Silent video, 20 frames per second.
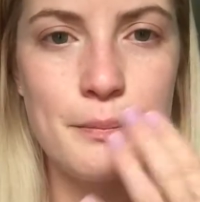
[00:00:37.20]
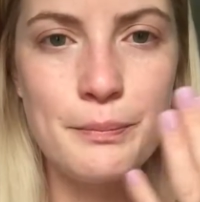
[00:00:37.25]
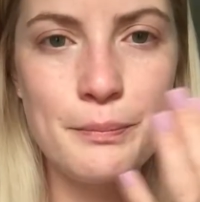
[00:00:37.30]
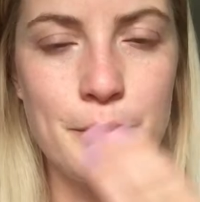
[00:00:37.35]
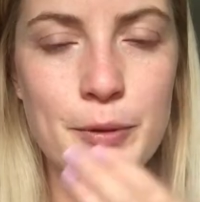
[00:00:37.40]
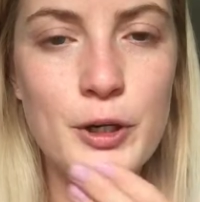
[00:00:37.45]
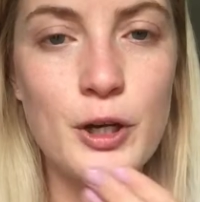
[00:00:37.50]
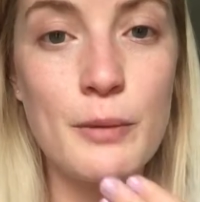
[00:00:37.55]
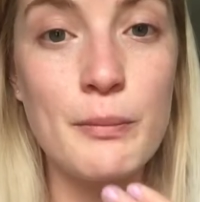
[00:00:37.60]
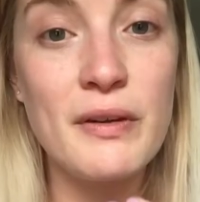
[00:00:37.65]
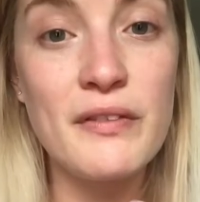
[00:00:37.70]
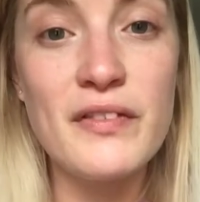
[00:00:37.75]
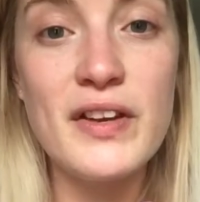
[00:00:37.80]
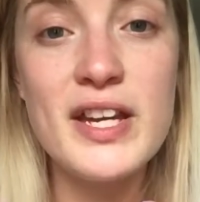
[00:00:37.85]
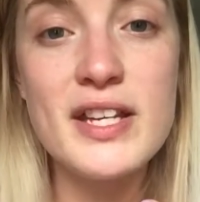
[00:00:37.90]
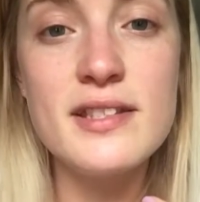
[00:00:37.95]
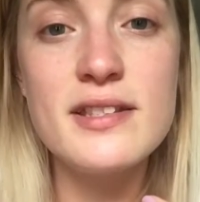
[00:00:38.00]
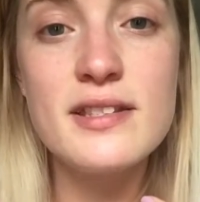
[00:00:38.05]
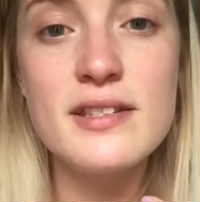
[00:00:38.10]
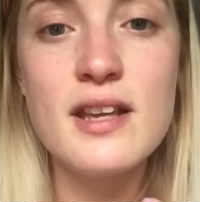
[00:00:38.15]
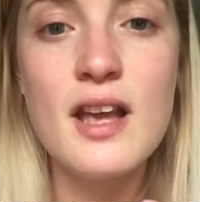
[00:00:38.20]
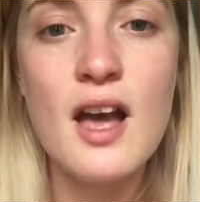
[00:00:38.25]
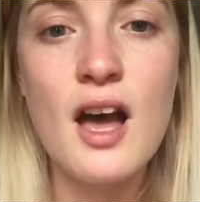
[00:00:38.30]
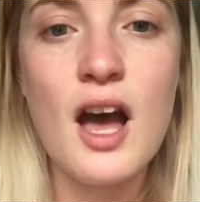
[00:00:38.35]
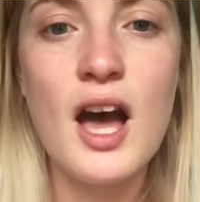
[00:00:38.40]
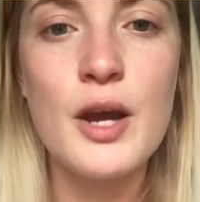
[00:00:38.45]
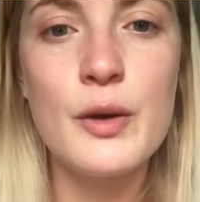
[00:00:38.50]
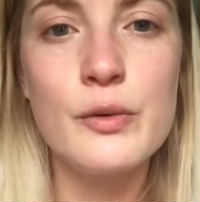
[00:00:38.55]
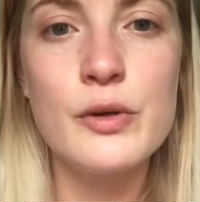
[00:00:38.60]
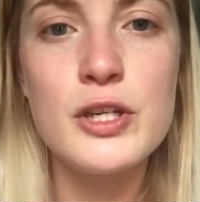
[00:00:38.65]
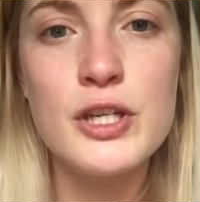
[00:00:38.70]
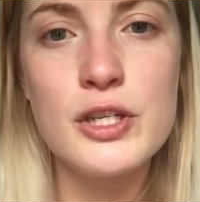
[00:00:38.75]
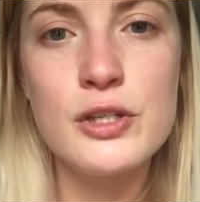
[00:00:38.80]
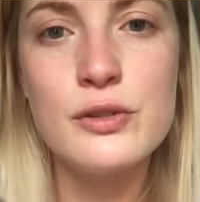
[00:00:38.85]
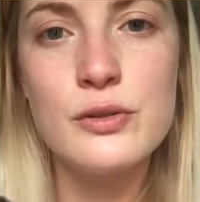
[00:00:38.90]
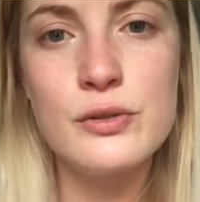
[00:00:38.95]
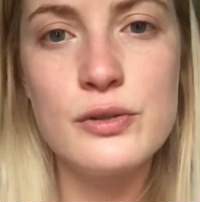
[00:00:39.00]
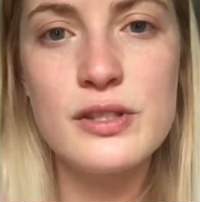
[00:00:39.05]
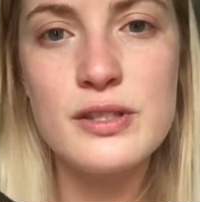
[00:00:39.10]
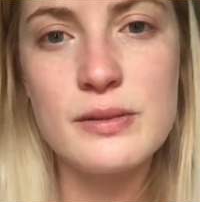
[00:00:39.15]
put it on my face. I will
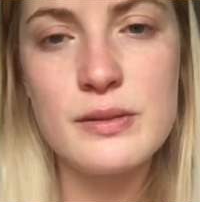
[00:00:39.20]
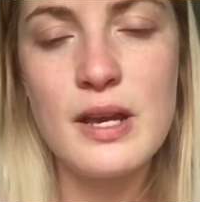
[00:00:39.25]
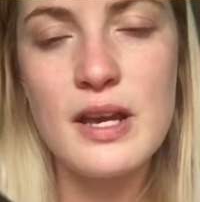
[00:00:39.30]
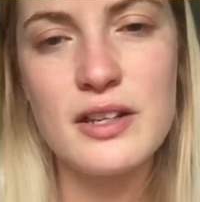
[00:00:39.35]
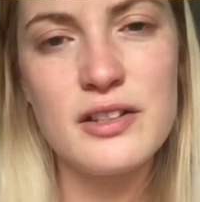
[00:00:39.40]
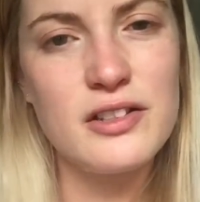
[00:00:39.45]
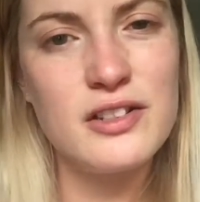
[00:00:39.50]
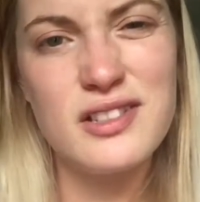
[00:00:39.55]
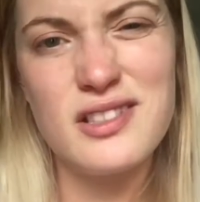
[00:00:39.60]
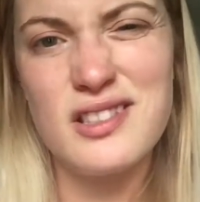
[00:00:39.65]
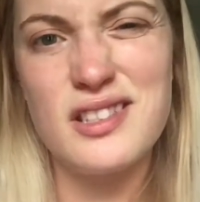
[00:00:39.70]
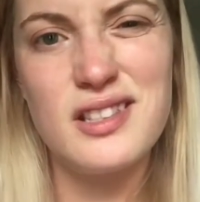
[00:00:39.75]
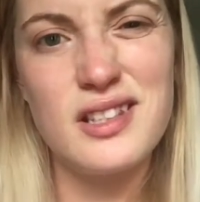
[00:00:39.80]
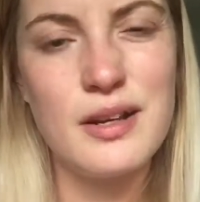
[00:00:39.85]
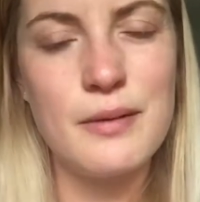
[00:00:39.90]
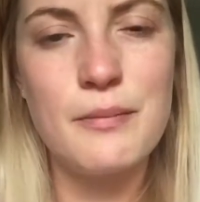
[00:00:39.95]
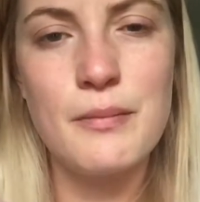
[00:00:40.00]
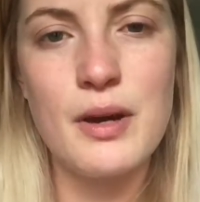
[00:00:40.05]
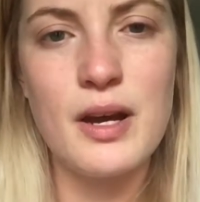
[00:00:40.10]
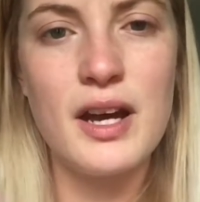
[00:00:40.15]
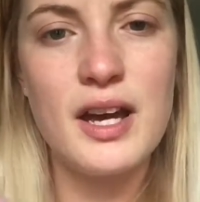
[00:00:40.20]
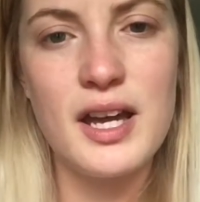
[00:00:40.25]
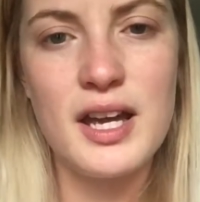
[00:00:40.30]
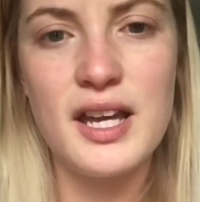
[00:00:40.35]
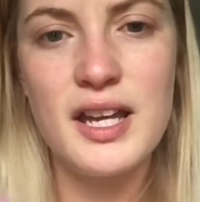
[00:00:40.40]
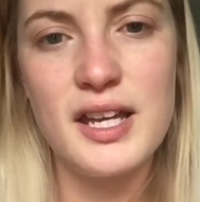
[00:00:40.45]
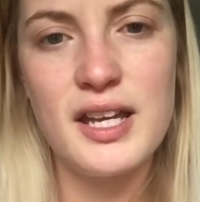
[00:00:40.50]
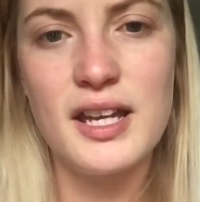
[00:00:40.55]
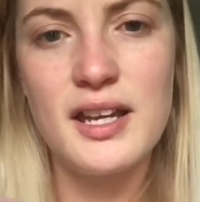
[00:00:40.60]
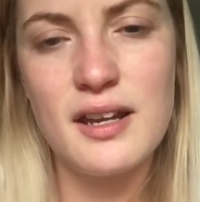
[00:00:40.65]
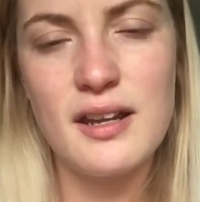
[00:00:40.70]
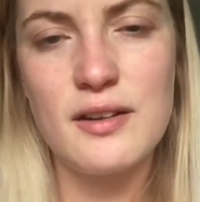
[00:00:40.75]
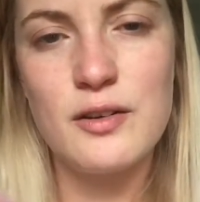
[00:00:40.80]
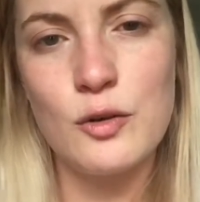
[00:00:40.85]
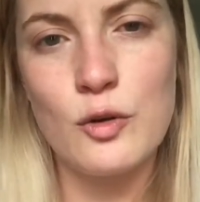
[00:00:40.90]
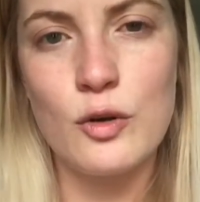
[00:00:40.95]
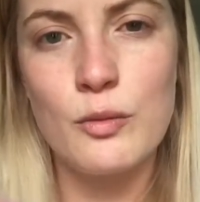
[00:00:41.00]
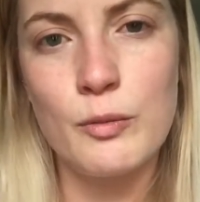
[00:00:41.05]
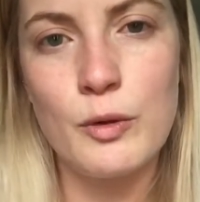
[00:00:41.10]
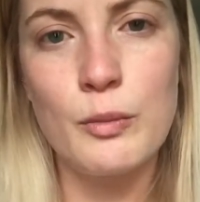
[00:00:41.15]
use just my
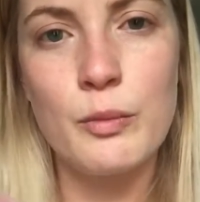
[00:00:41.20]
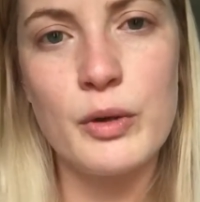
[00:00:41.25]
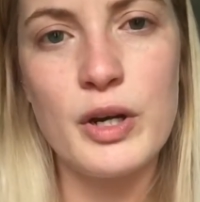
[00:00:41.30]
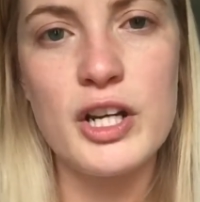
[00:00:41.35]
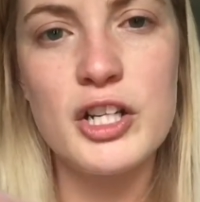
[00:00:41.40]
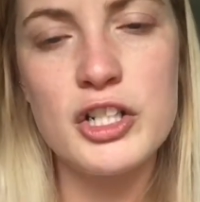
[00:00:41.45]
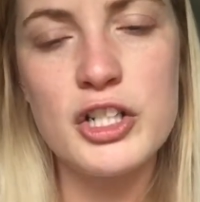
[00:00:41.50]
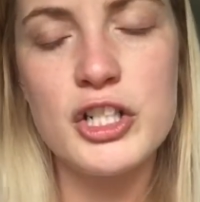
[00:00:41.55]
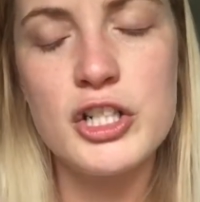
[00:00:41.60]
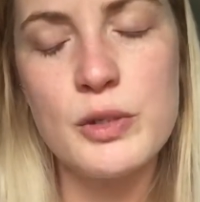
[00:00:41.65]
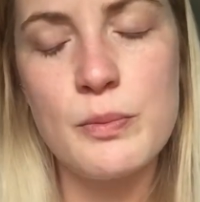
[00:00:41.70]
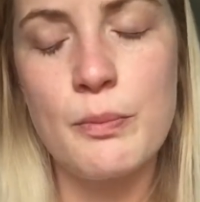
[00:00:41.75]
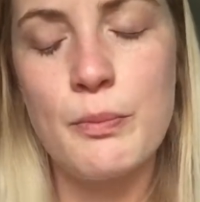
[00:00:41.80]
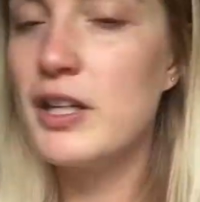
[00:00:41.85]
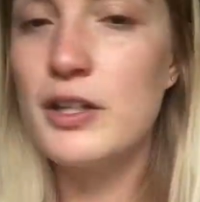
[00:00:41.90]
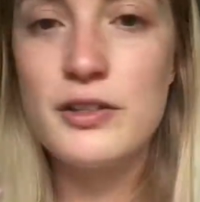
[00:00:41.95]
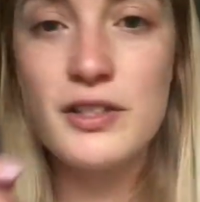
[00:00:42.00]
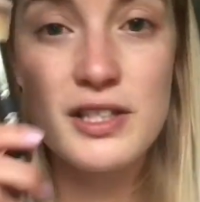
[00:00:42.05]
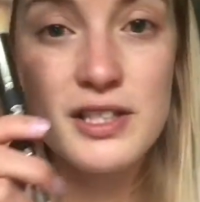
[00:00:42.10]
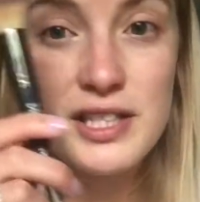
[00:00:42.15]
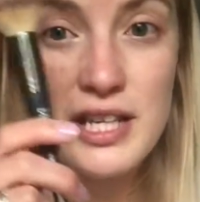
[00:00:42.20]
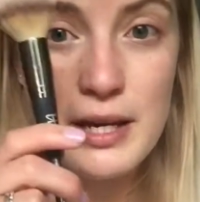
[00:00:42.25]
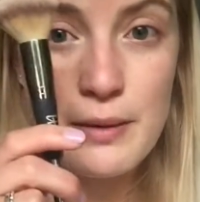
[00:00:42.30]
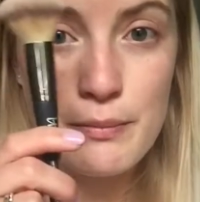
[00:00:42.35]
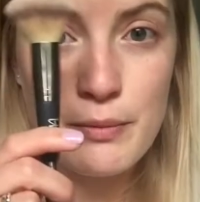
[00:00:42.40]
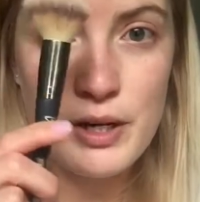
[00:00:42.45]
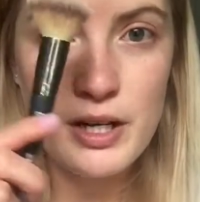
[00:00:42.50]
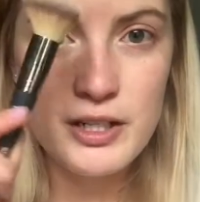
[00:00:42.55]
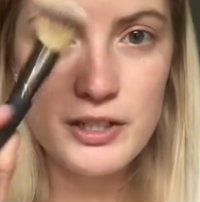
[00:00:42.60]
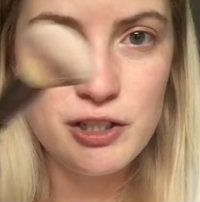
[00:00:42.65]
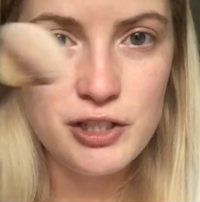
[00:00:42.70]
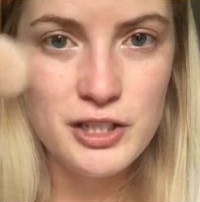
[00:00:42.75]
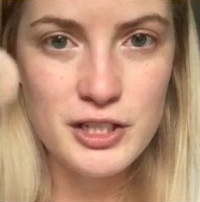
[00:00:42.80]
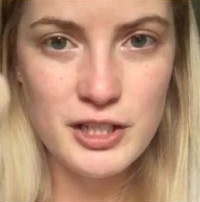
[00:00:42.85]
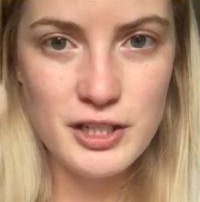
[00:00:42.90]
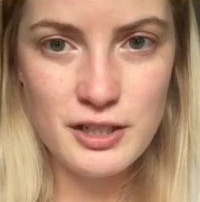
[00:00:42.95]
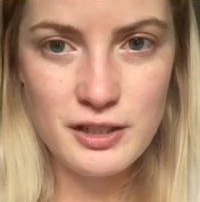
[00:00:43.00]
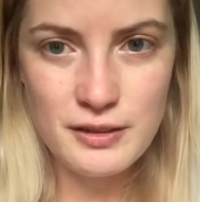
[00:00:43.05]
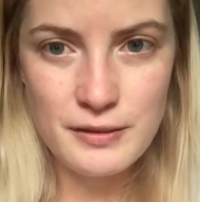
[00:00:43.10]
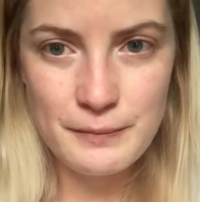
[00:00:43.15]
normal brush. I'm going to use the same
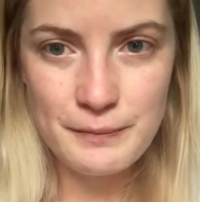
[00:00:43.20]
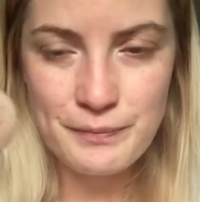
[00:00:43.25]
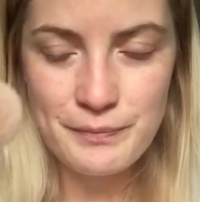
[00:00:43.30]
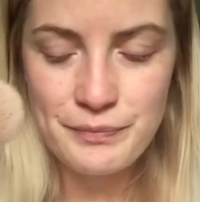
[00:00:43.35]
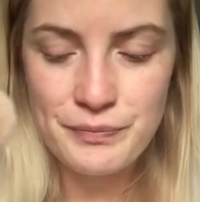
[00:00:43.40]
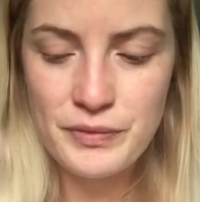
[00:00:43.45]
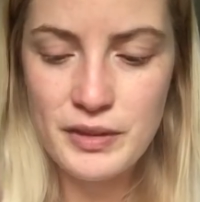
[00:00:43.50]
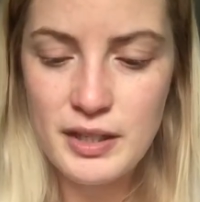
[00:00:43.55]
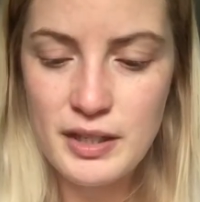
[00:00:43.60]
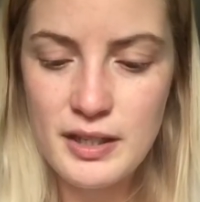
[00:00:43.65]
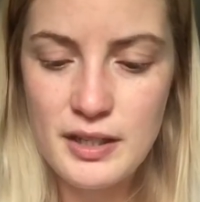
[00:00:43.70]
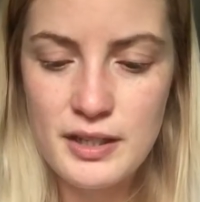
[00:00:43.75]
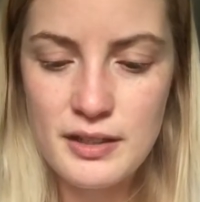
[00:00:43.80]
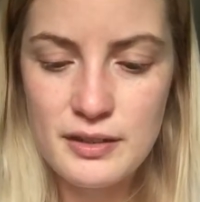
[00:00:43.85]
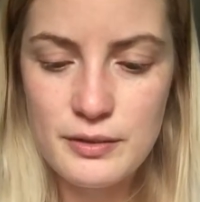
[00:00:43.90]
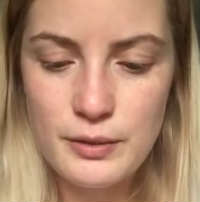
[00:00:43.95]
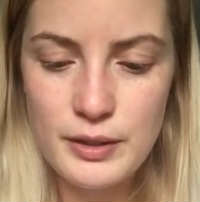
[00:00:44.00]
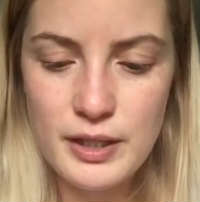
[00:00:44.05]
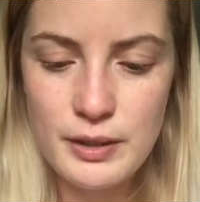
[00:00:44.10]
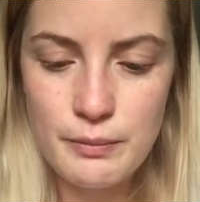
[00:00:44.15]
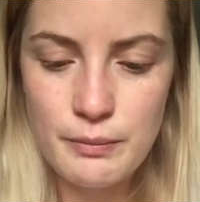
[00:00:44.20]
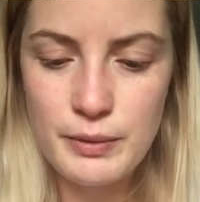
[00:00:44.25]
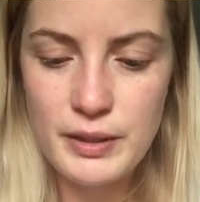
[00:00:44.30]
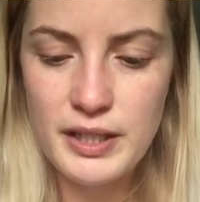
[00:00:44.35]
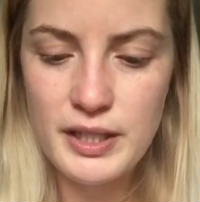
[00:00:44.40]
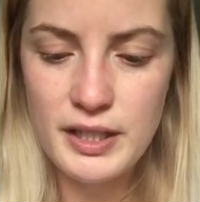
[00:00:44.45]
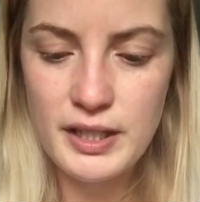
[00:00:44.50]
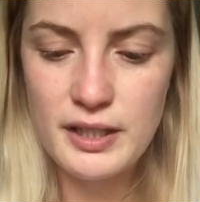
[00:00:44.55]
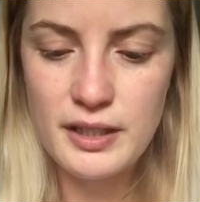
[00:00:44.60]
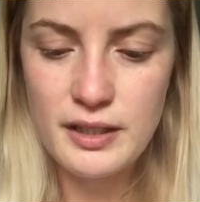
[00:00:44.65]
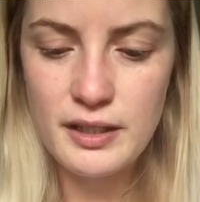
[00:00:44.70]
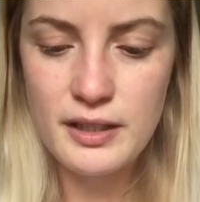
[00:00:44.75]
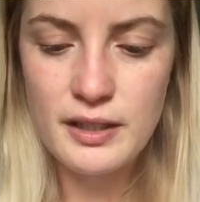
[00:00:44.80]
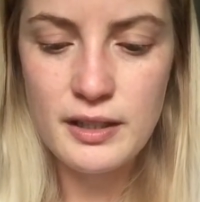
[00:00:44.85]
brush so you can be